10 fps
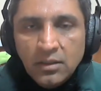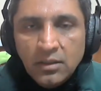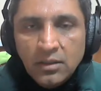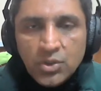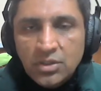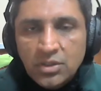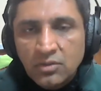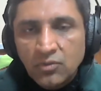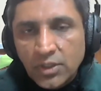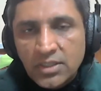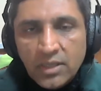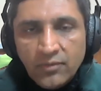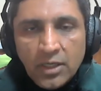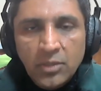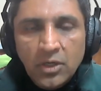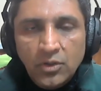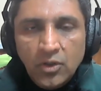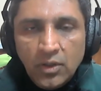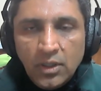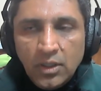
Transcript: use what is available on the